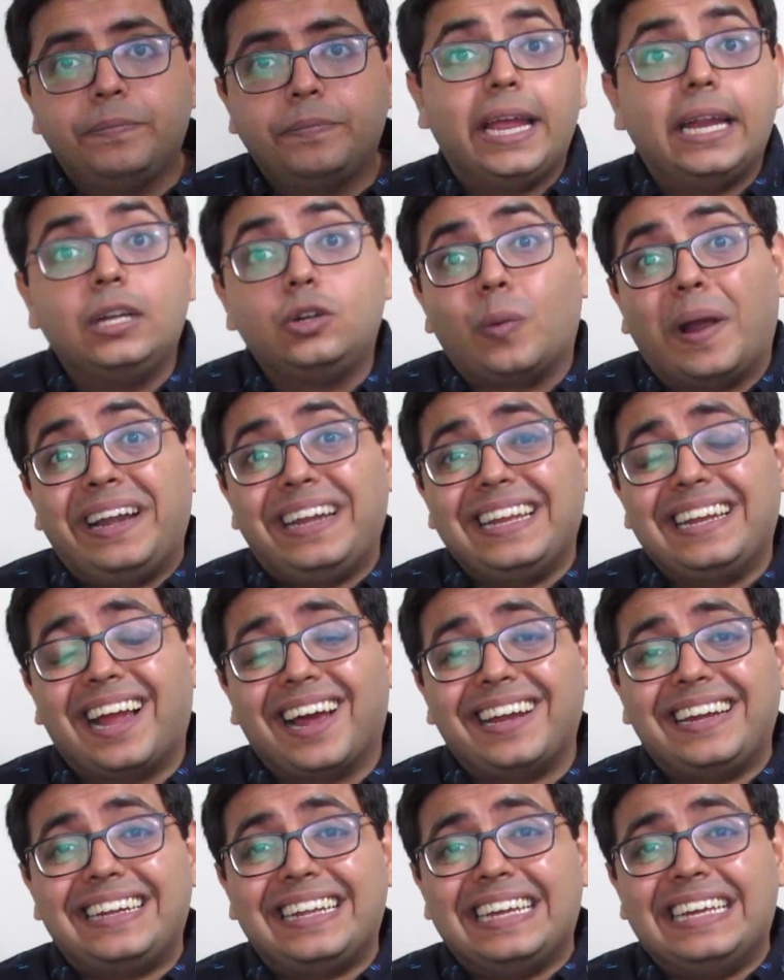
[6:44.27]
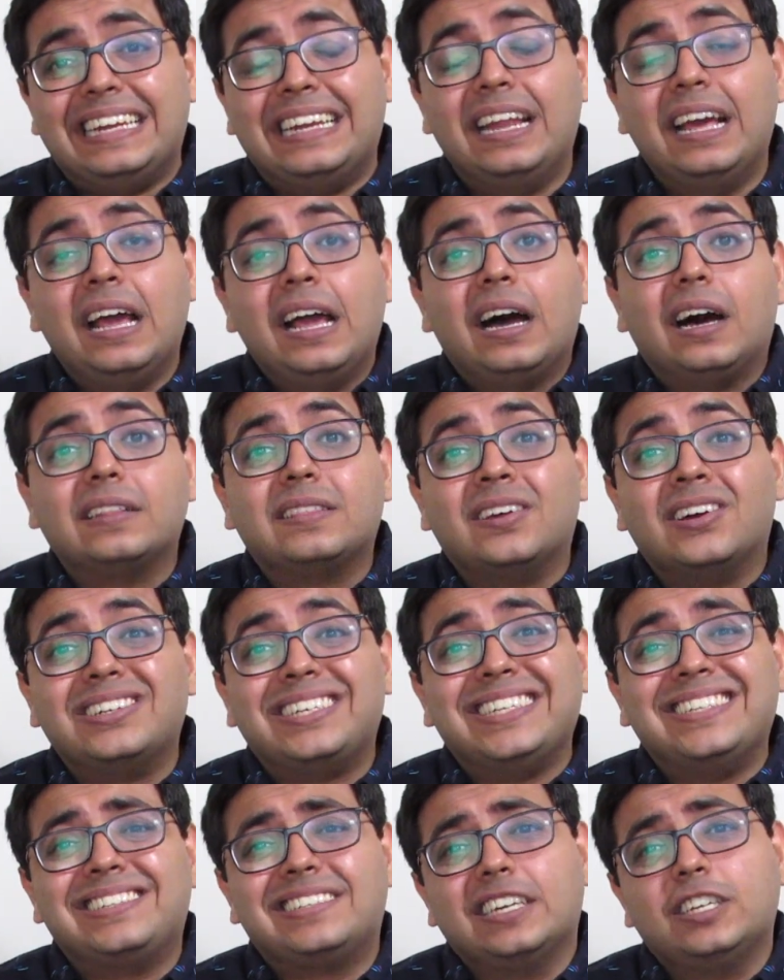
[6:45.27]
In 2019, a
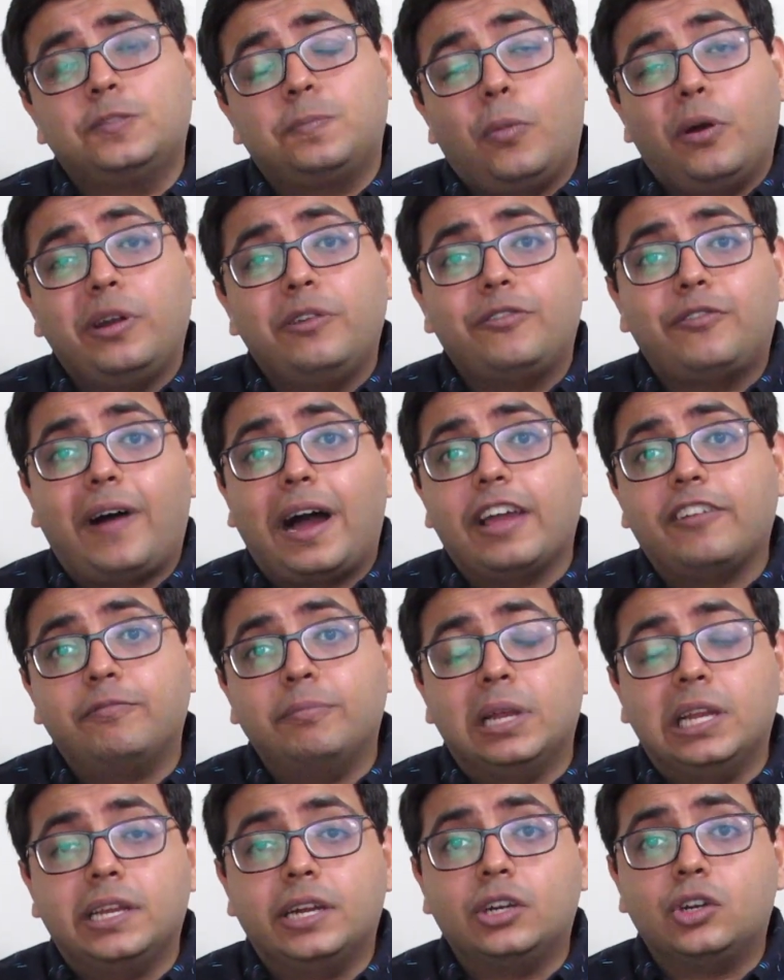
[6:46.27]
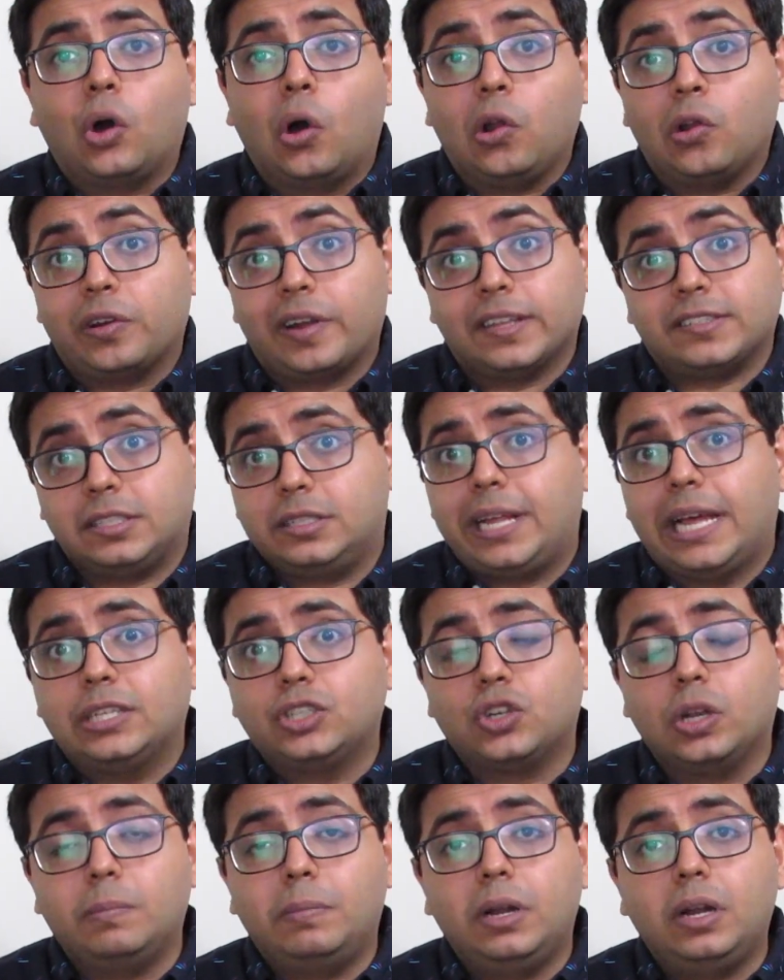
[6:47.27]
$36.5 million
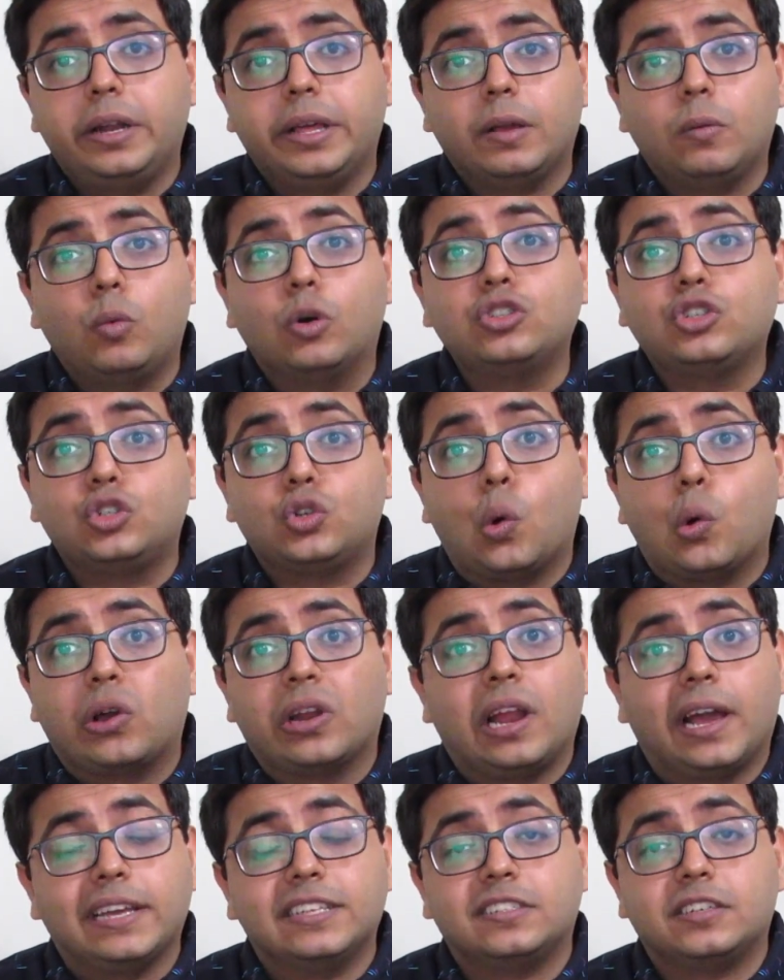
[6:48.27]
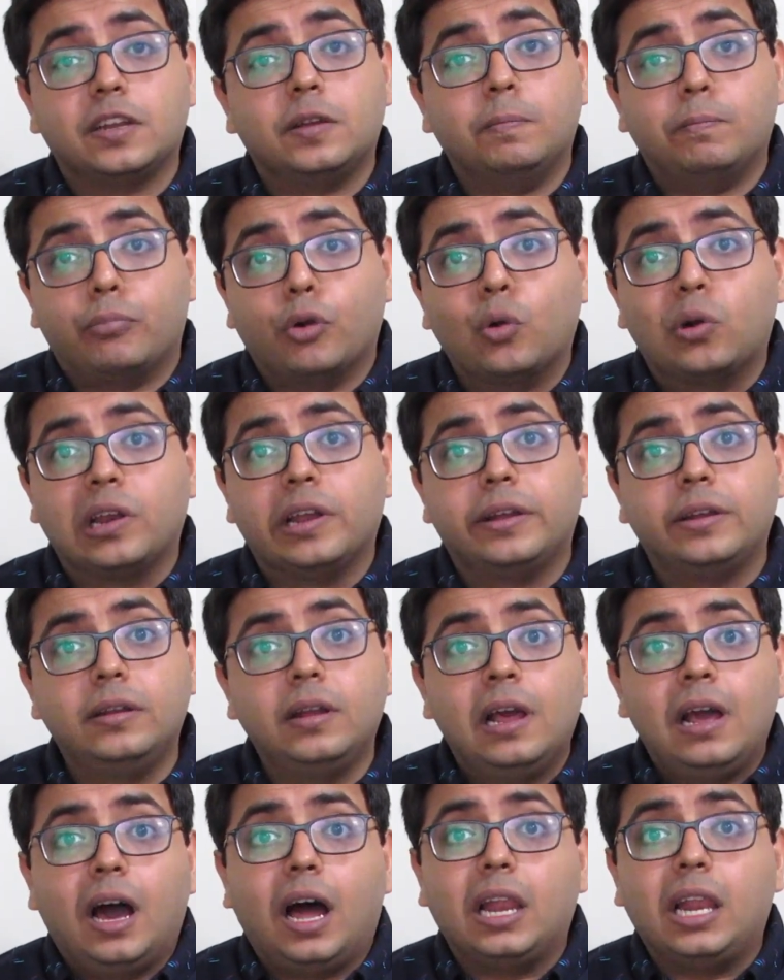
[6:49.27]
residential building was tokenized in Brooklyn,
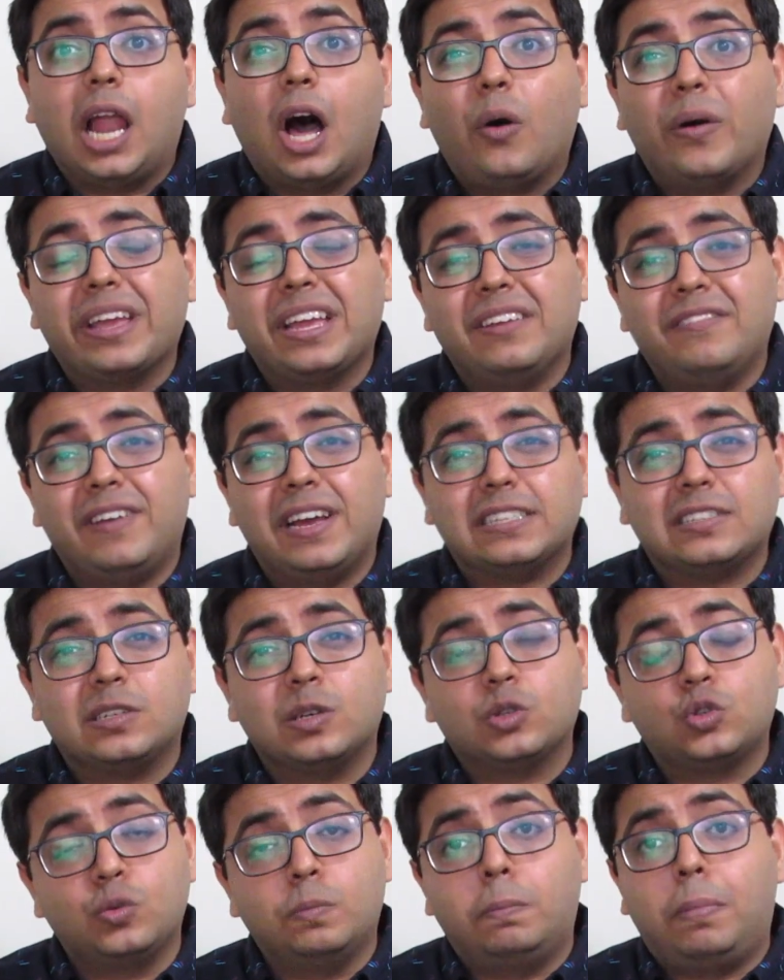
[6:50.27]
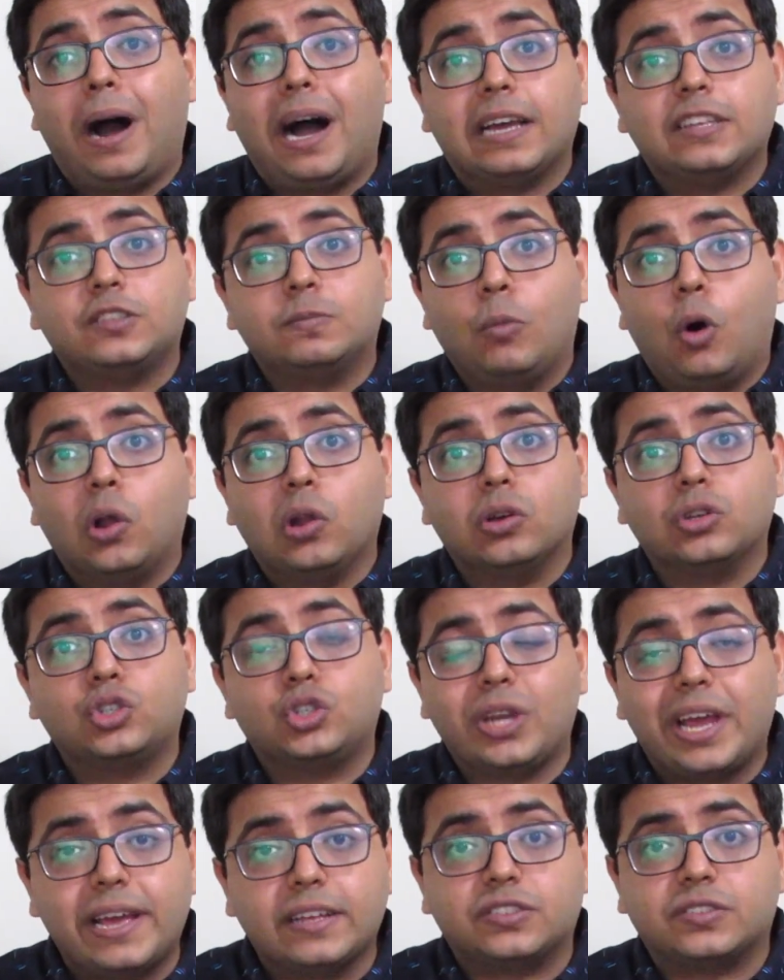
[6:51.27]
allowing investors to buy smaller
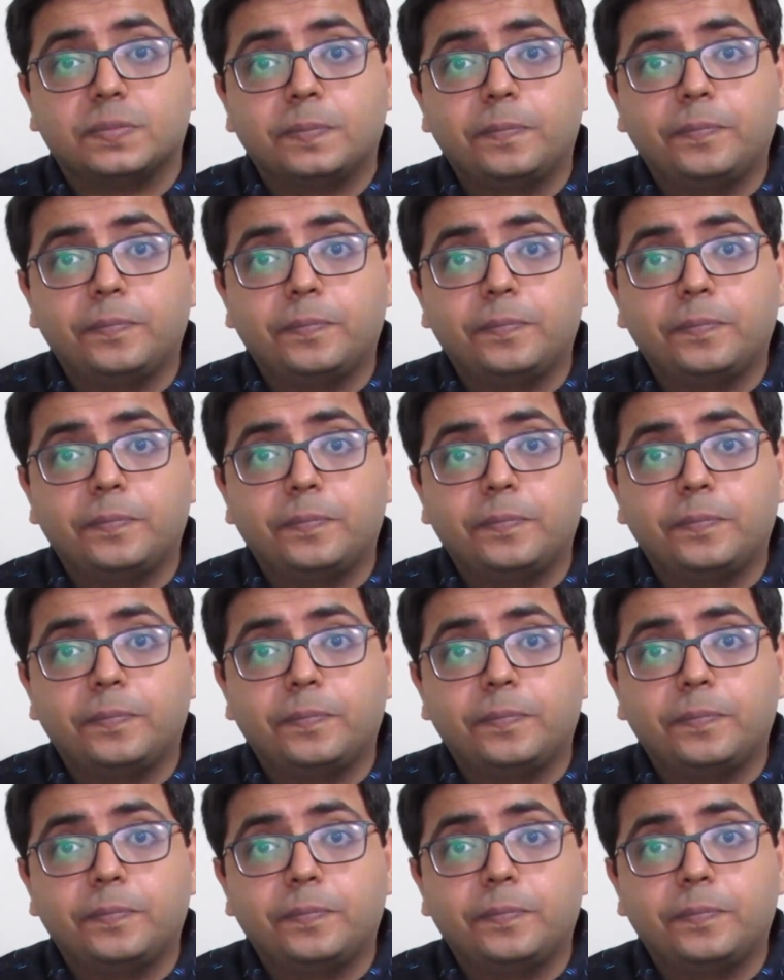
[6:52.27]
shares.